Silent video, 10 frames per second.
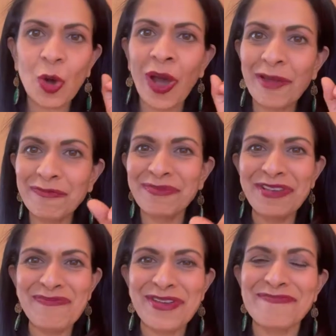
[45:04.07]
go out and
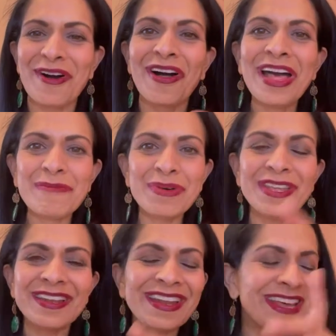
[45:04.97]
meet people.
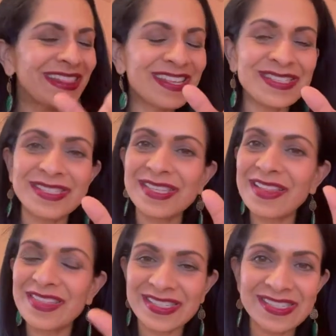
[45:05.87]
But this
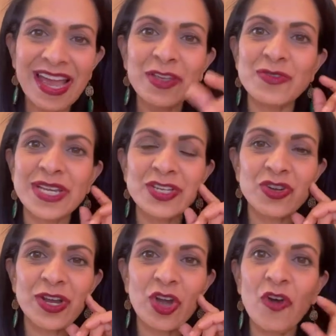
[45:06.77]
is how you date
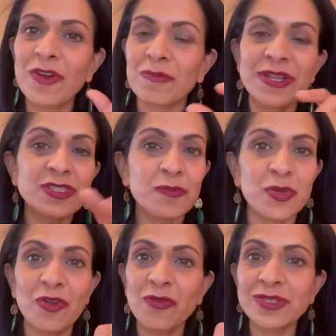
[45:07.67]
during COVID, but it's a
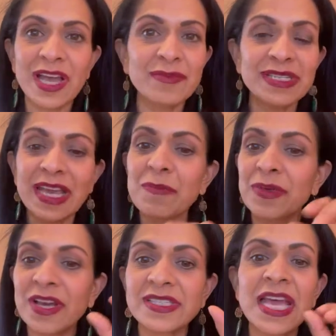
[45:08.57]
beautiful time to date
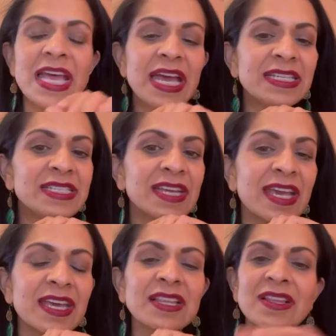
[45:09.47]
because it's
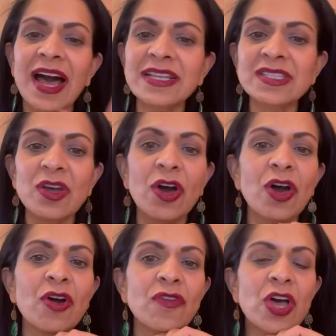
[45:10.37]
taken lots
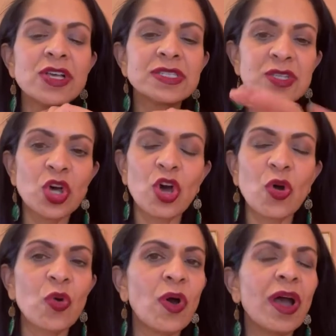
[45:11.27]
of
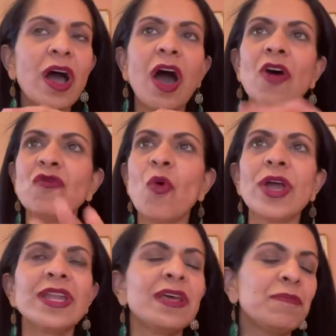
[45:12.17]
slow,
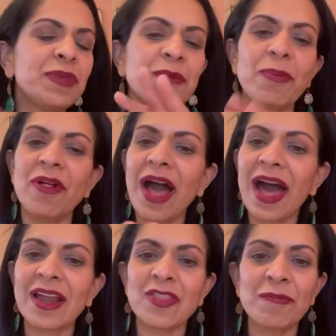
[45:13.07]
avoidant people
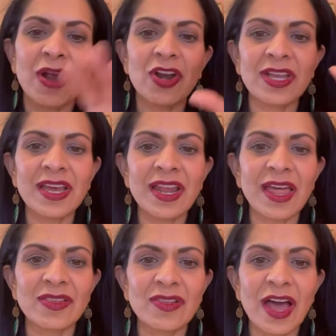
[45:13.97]
out of the market
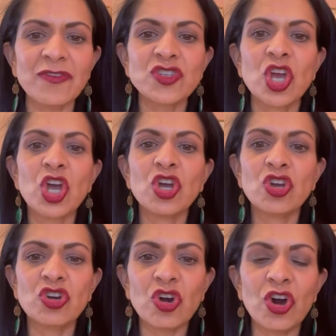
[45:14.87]
and left
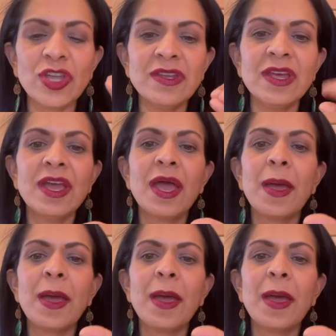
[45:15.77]
good